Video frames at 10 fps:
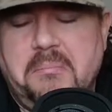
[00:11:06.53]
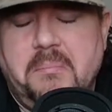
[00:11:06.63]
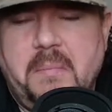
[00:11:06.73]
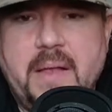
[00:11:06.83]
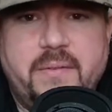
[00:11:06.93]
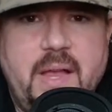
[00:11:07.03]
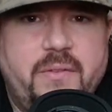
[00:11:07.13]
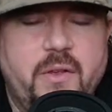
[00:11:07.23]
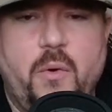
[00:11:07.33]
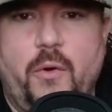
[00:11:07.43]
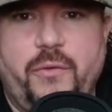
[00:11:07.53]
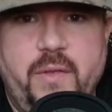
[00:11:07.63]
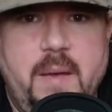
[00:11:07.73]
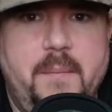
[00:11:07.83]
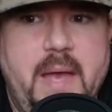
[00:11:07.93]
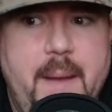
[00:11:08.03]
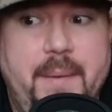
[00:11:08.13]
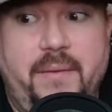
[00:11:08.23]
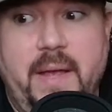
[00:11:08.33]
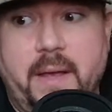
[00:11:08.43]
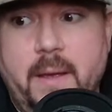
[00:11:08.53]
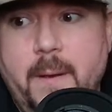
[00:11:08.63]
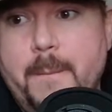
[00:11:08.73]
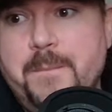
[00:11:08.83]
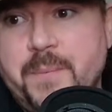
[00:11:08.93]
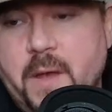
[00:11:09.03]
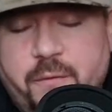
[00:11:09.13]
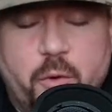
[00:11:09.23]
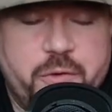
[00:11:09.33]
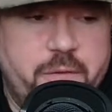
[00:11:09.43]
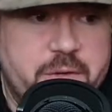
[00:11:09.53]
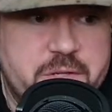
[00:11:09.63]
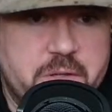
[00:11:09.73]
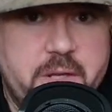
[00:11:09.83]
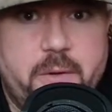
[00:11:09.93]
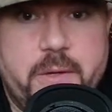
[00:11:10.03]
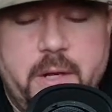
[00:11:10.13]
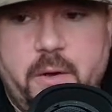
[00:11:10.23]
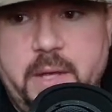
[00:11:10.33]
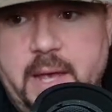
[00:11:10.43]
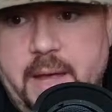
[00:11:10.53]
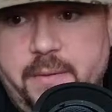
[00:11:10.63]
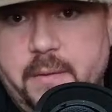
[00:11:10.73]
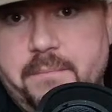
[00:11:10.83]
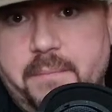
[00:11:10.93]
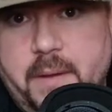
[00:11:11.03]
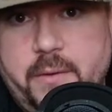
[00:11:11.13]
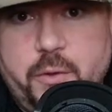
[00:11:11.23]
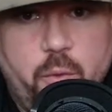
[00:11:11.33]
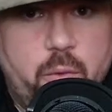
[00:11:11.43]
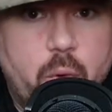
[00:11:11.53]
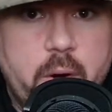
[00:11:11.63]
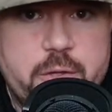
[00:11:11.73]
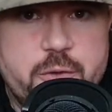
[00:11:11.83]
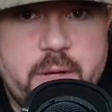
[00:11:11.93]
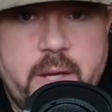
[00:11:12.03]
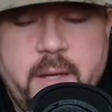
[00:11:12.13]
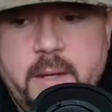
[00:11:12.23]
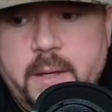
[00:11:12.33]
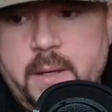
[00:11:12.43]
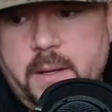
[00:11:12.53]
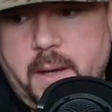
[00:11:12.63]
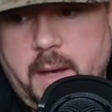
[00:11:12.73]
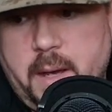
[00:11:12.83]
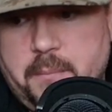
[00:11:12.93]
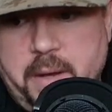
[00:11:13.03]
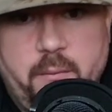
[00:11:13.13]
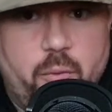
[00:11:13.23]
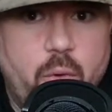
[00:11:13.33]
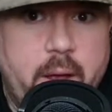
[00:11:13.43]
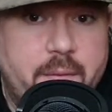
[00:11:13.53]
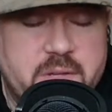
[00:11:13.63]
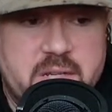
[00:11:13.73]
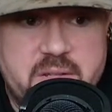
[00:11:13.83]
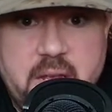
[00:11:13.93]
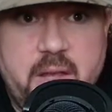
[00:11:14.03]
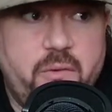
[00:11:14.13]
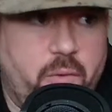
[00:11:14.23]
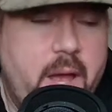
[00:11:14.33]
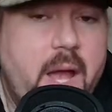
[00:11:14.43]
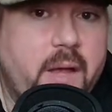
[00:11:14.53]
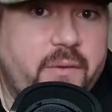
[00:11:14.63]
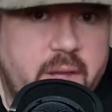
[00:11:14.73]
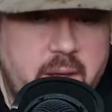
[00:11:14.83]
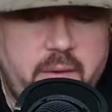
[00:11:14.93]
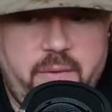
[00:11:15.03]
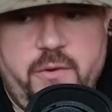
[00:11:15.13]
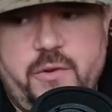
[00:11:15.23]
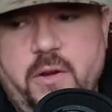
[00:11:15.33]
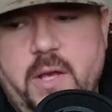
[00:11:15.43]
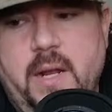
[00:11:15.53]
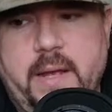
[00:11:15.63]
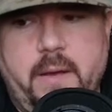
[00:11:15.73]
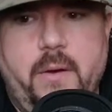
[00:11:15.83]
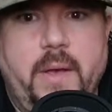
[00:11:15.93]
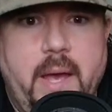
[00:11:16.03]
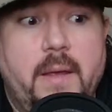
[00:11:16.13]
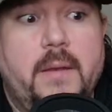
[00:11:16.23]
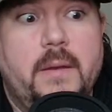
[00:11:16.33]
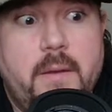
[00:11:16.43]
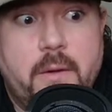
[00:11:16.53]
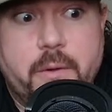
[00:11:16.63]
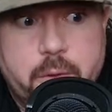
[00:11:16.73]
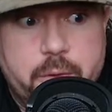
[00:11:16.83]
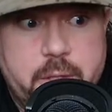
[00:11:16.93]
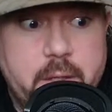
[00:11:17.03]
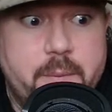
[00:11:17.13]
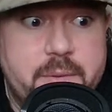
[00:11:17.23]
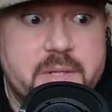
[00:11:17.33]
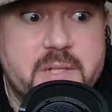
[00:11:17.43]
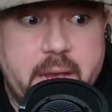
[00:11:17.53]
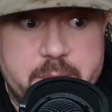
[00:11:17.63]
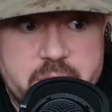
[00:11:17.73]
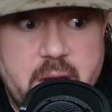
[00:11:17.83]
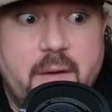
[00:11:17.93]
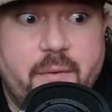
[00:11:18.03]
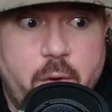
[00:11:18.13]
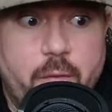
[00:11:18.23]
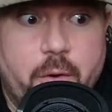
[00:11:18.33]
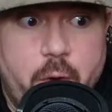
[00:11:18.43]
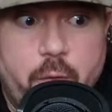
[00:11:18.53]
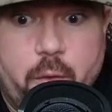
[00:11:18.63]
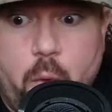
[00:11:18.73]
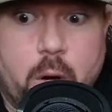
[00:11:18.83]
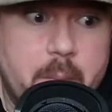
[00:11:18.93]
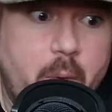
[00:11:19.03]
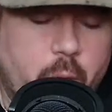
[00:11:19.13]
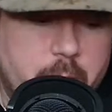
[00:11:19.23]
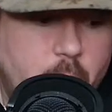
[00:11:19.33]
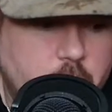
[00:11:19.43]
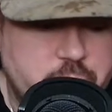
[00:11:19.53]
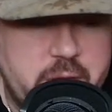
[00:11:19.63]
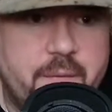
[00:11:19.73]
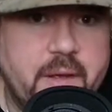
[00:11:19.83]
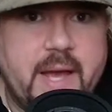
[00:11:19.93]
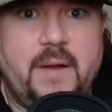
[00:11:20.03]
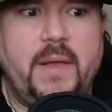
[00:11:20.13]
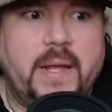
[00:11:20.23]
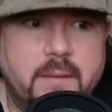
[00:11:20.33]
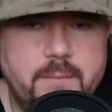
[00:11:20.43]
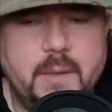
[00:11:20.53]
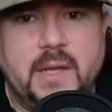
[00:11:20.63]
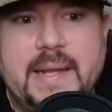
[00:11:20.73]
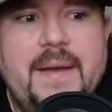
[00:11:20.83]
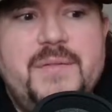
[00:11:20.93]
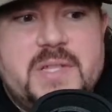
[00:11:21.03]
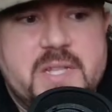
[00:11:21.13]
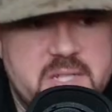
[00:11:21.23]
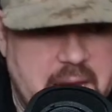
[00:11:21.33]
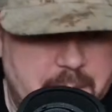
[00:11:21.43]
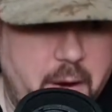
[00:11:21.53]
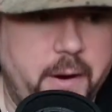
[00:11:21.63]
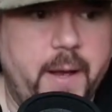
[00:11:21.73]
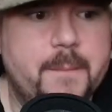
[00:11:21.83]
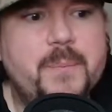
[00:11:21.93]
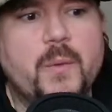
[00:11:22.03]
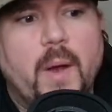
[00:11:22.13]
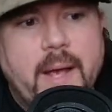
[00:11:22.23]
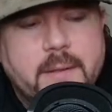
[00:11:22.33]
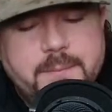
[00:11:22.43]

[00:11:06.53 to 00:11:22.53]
That's the course of the NBA. But it's like, unfortunately for Nasir Little, he had the dual core injury. Brandon Roy, obviously his knees. Greg, his knees, and you start kind of like, okay, you're dealing with the same stuff over and over, or more stuff that kind of like lives in the same area, right?